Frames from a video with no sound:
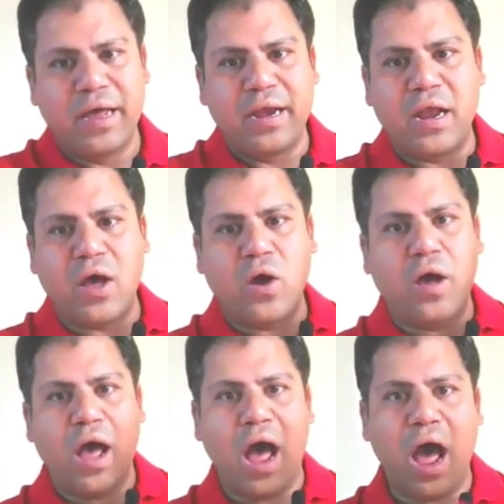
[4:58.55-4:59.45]
Now,
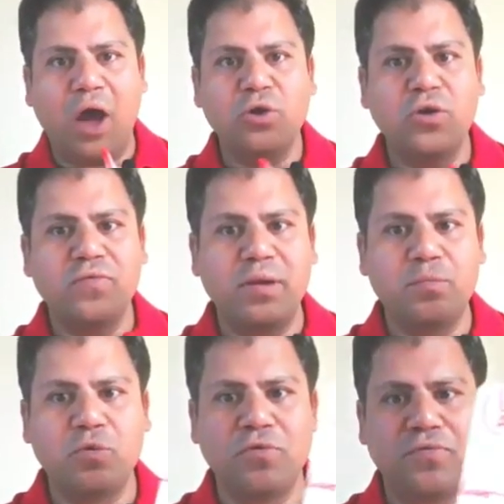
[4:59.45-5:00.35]
how you will
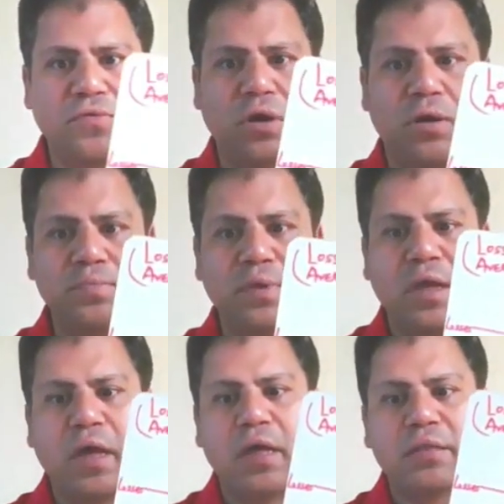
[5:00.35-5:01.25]
move from
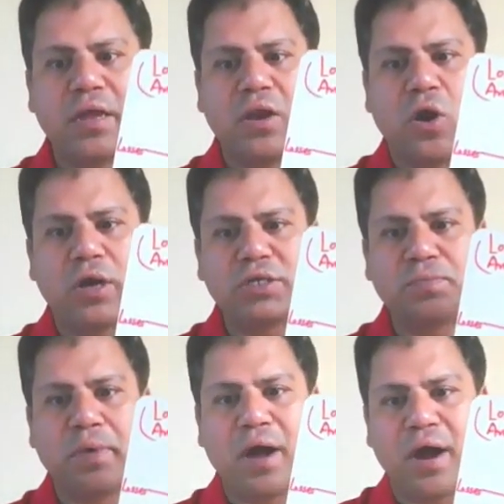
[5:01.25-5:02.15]
the loss
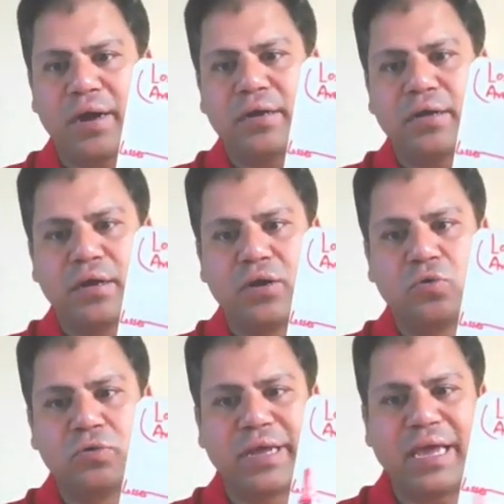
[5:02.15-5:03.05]
part
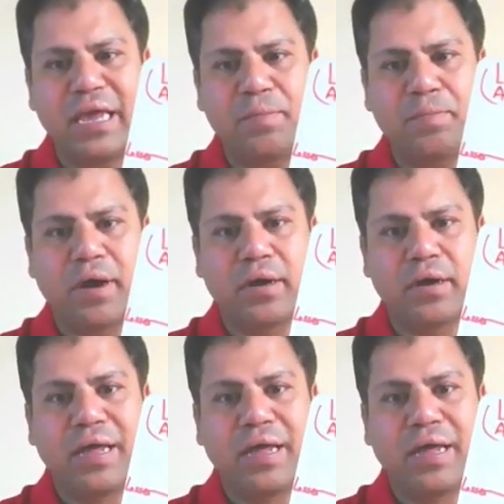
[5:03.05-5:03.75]
to the gain part?